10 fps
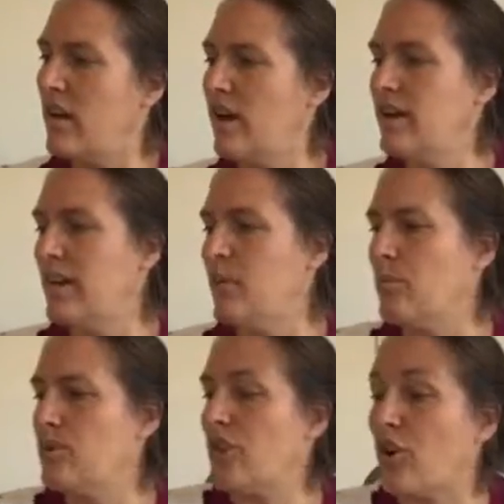are
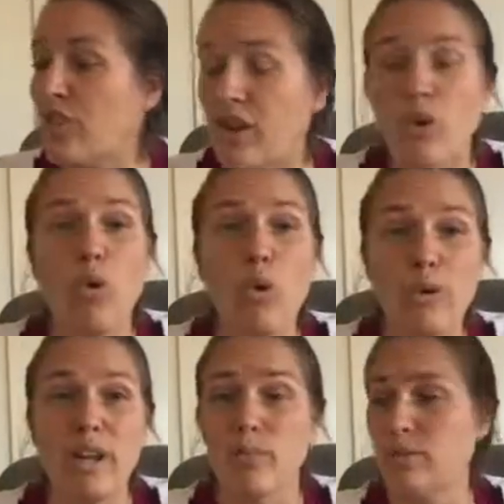numbers, they're whole
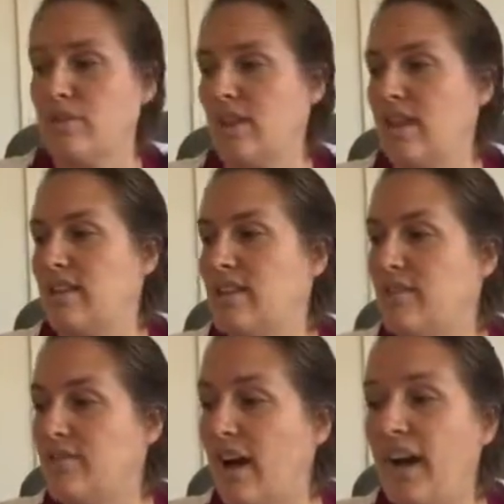numbers that
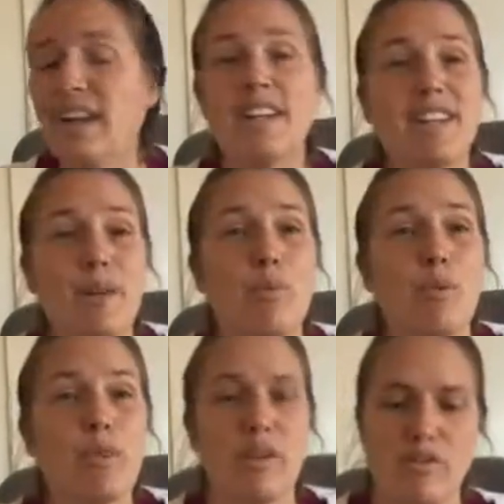divide a number
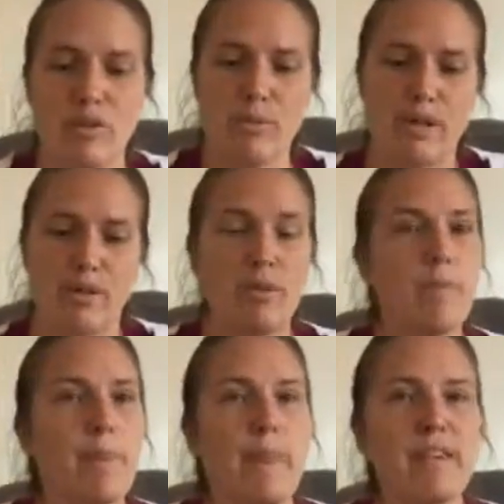without a remainder.
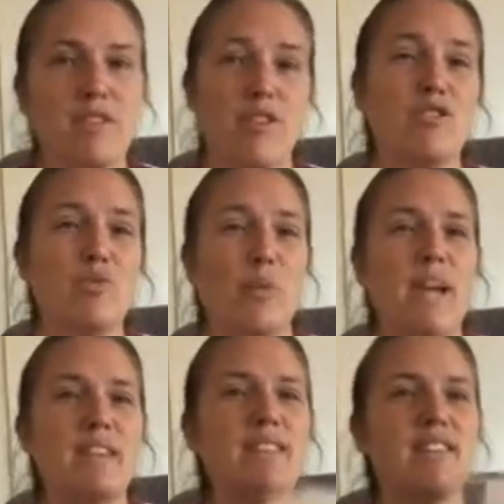So there's
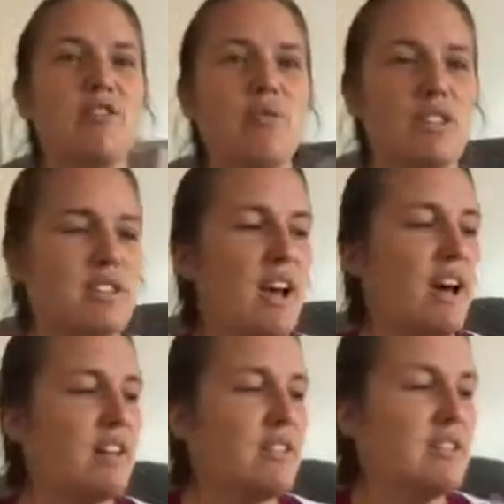ways that you can
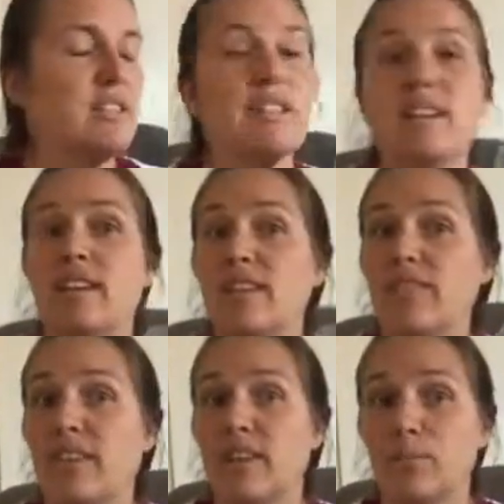tell if
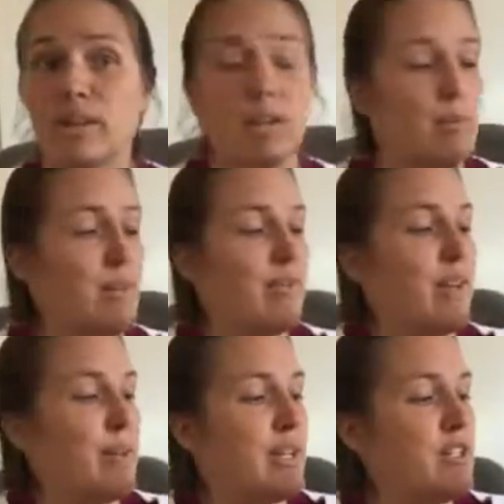a number can be
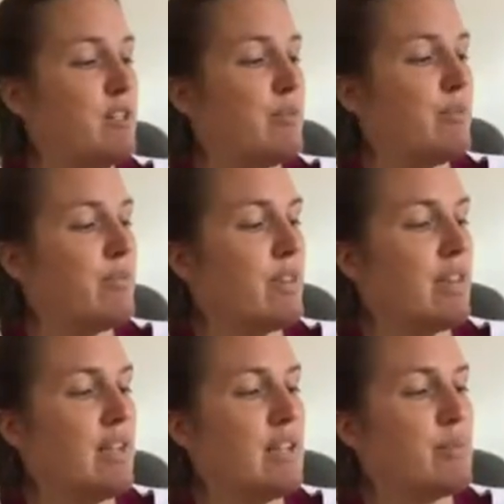divided by 2.
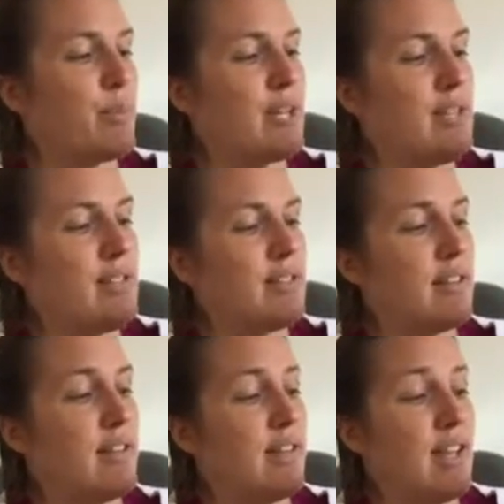It's pretty easy.
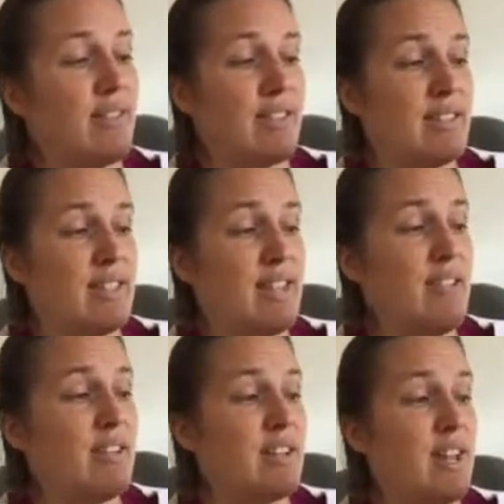If it's an
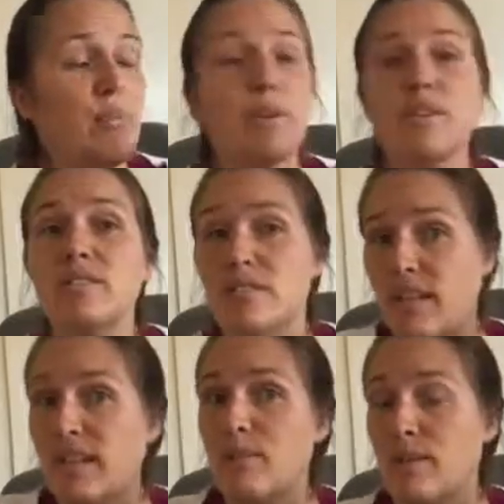even number,
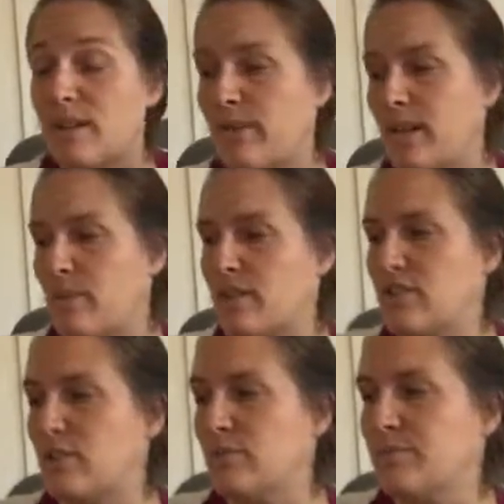it can be divided by
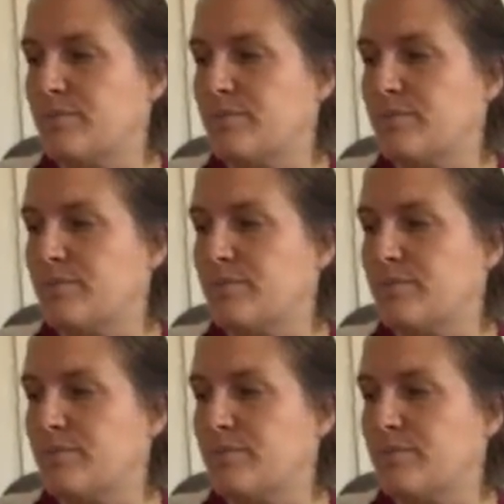2. Do